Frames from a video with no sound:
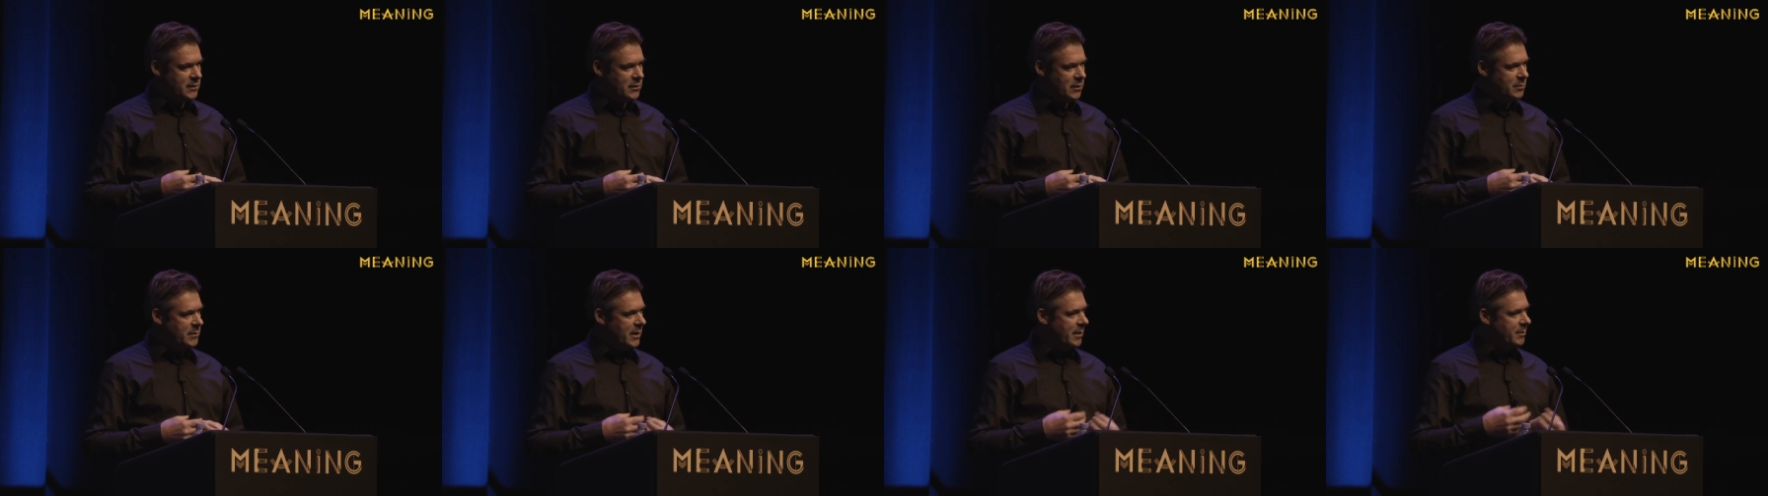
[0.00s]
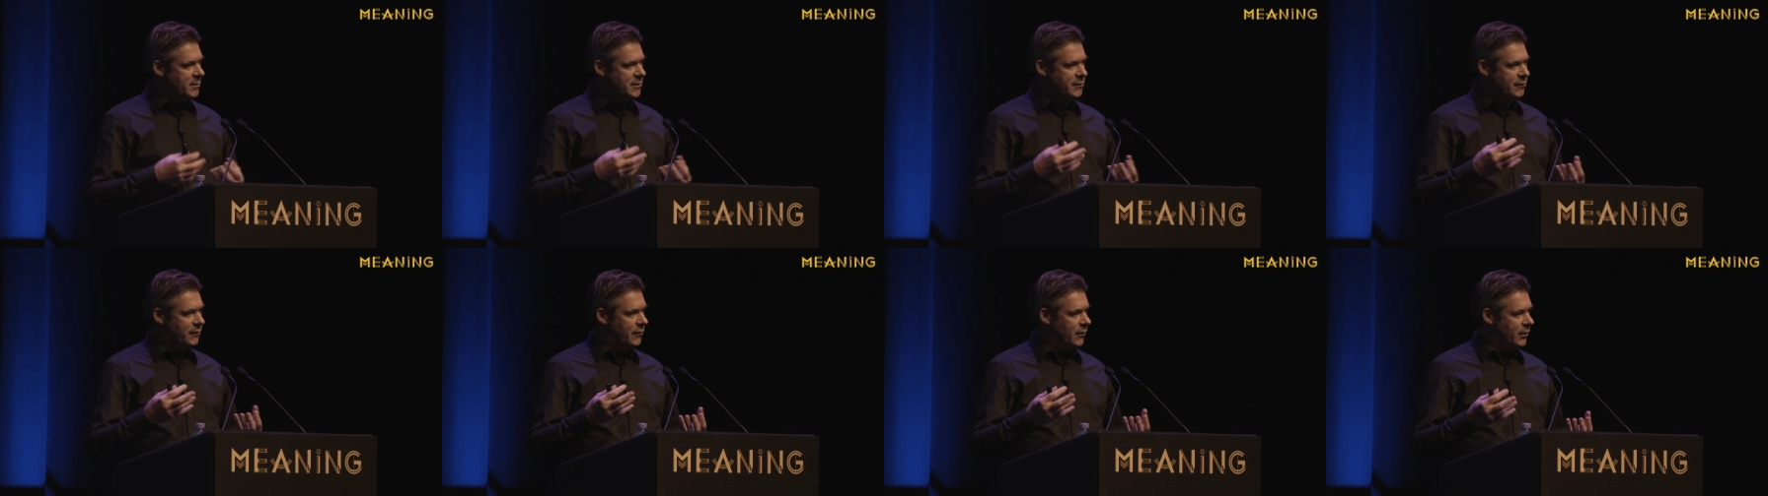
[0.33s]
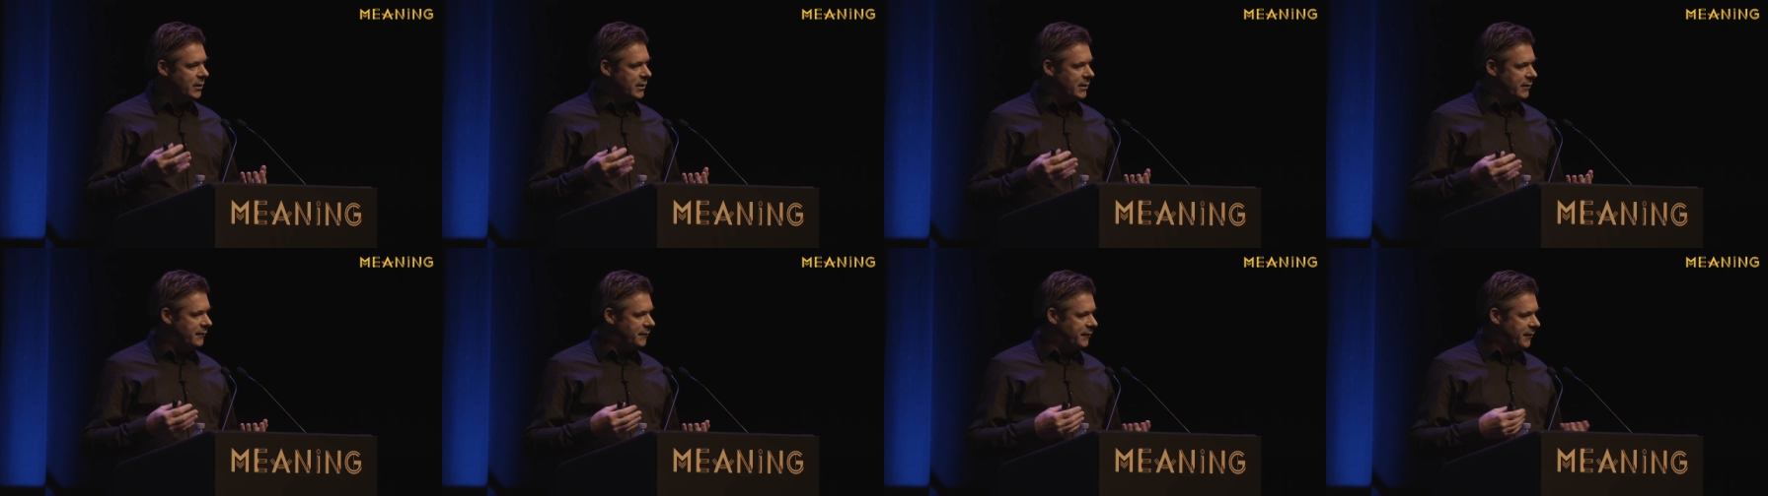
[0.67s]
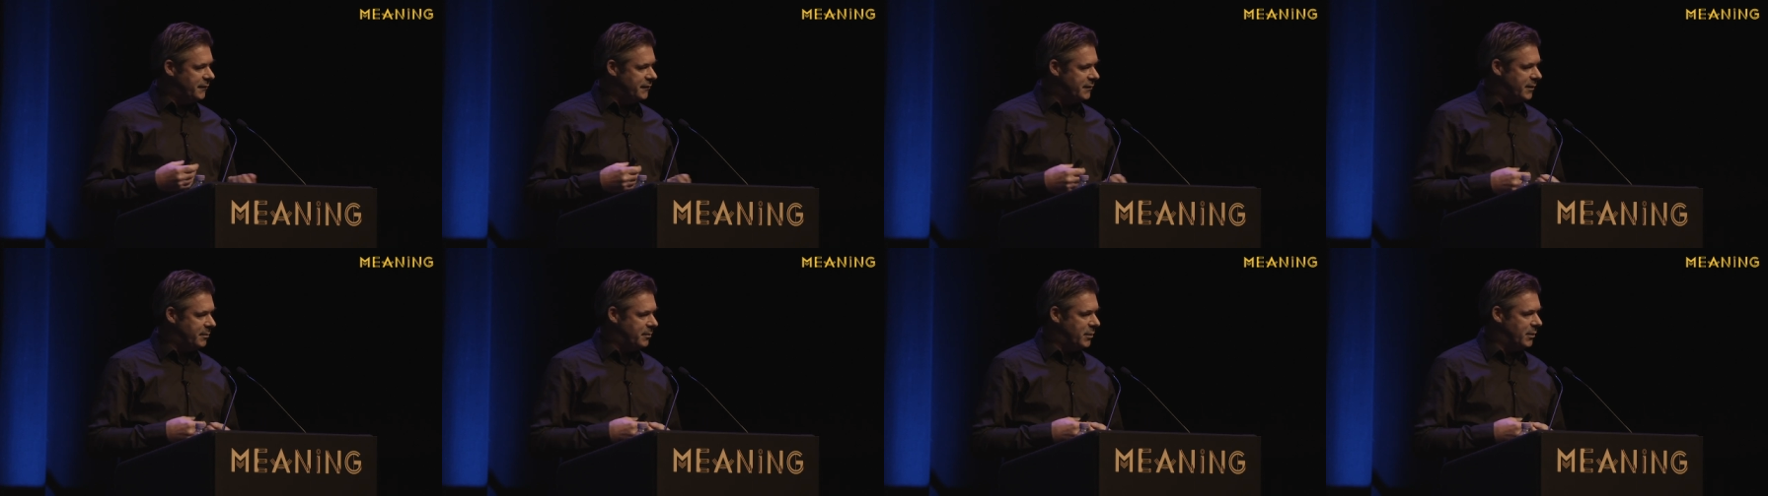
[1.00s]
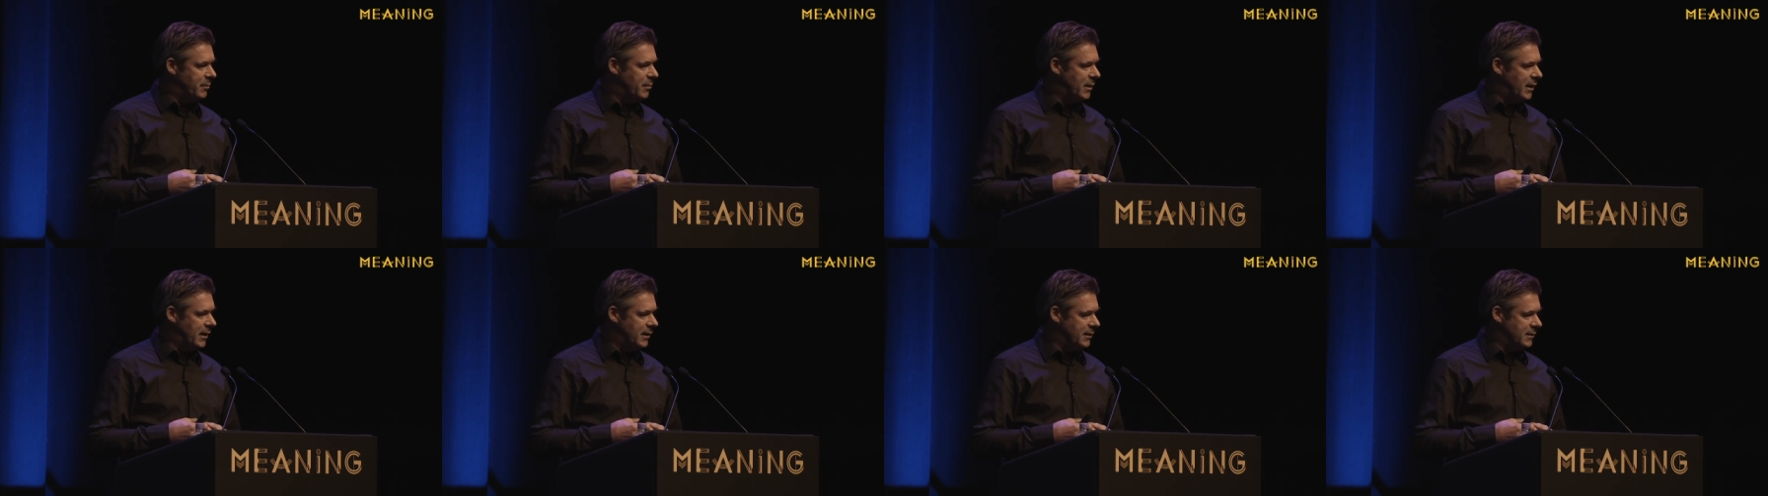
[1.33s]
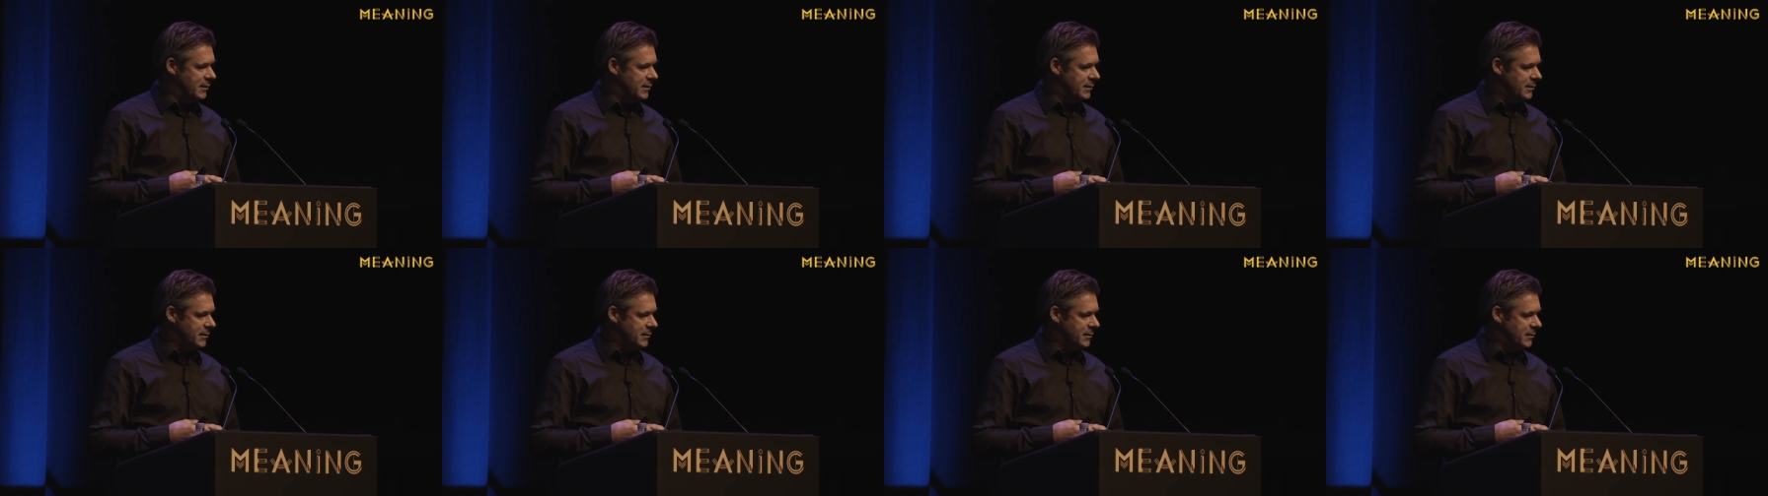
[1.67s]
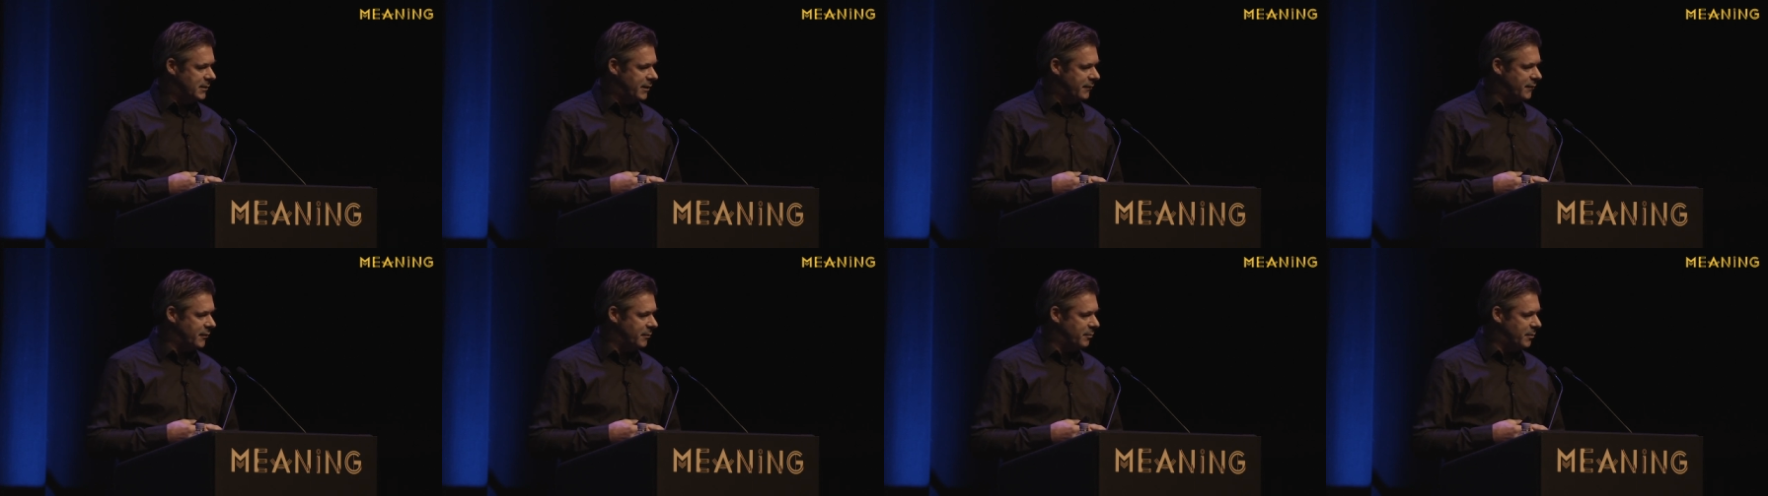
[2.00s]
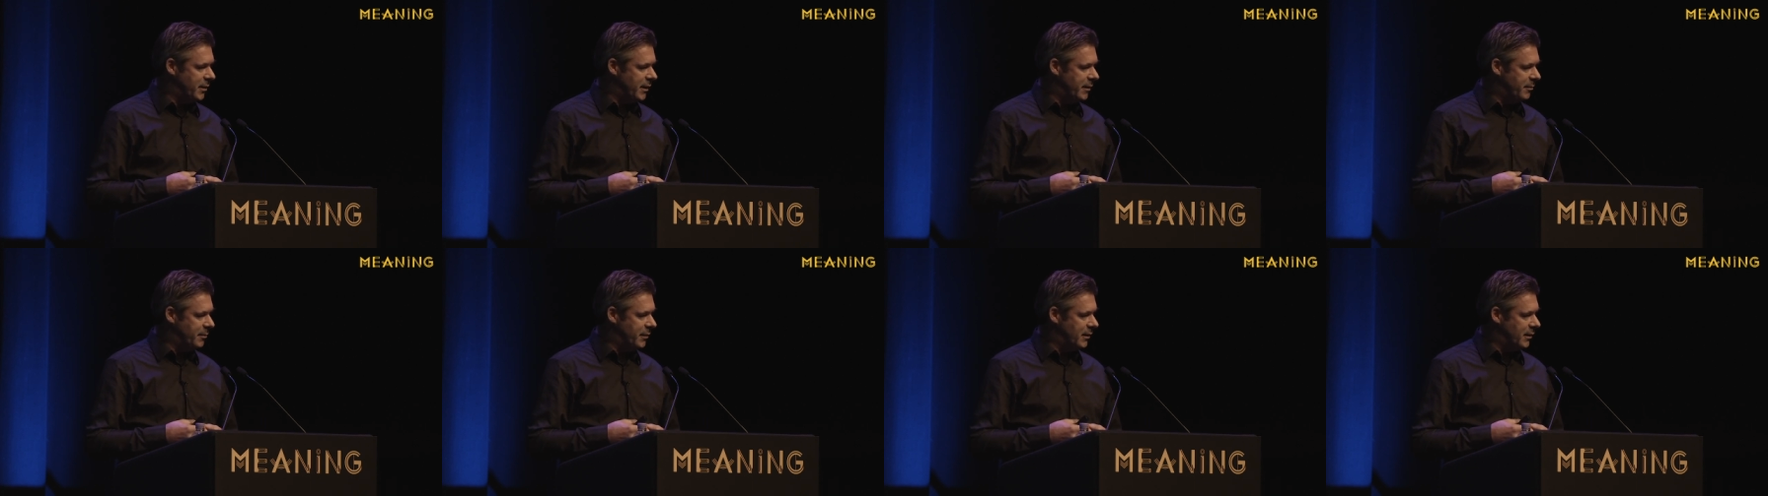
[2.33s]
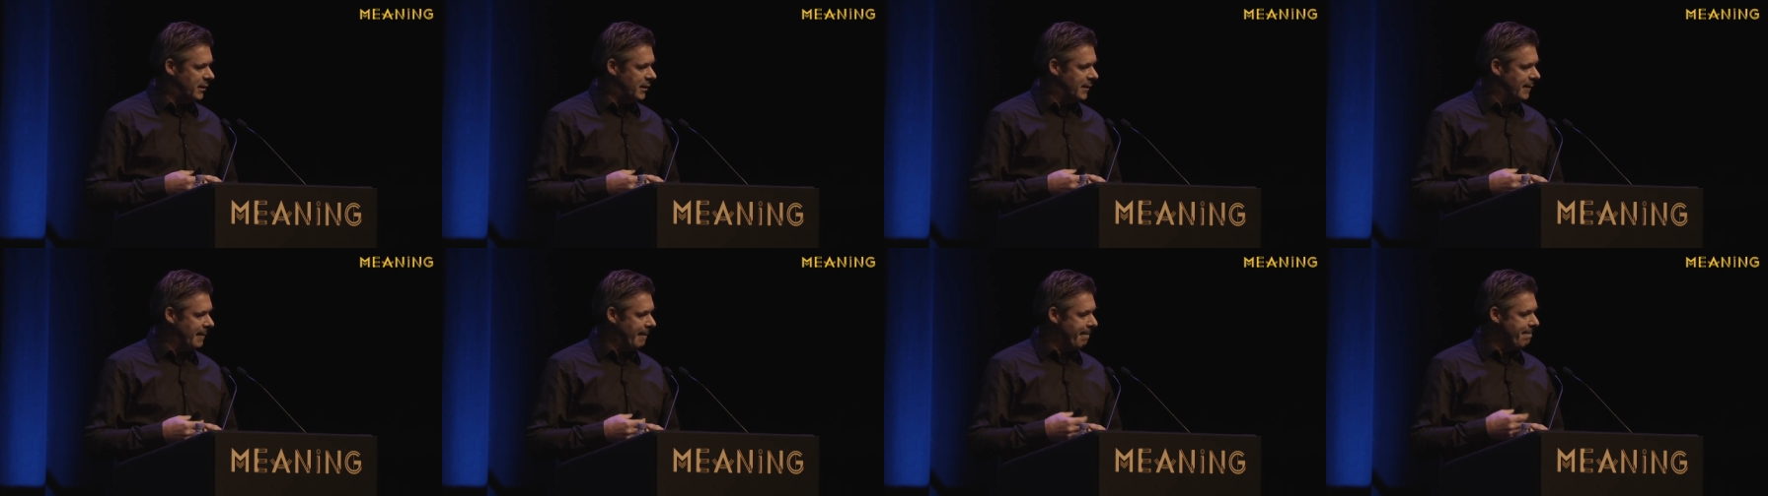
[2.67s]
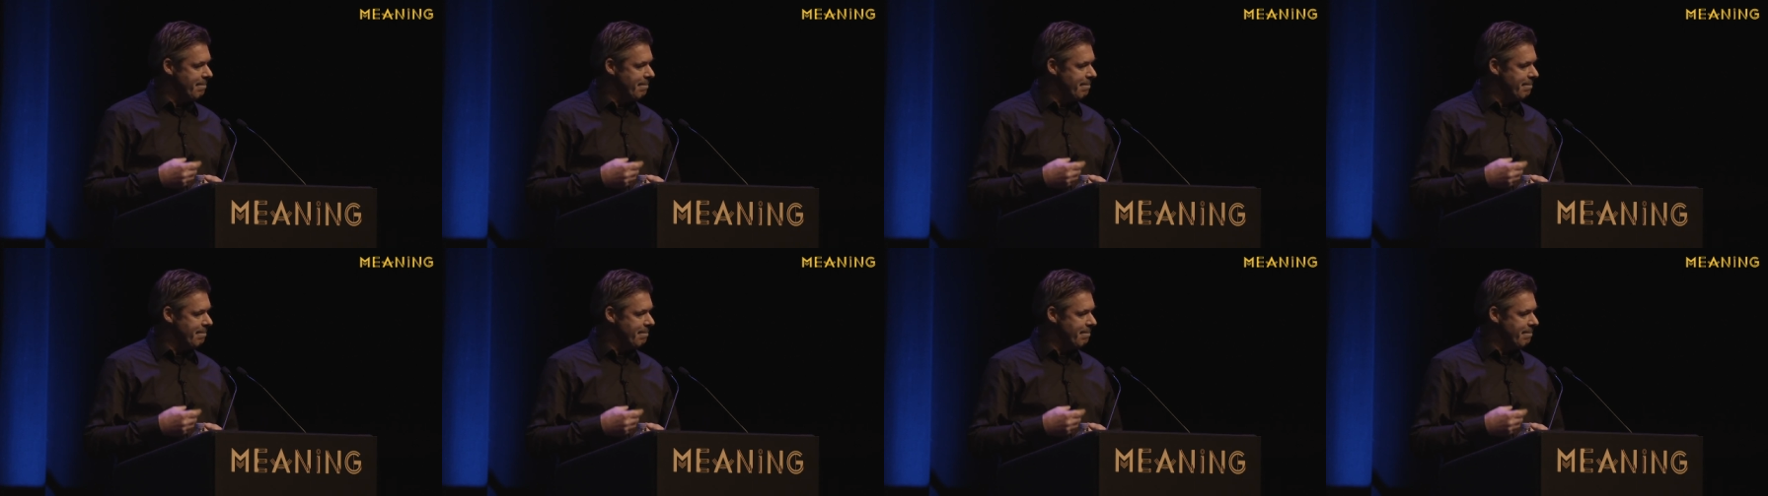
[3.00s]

sometimes 40, 50 per month, different people.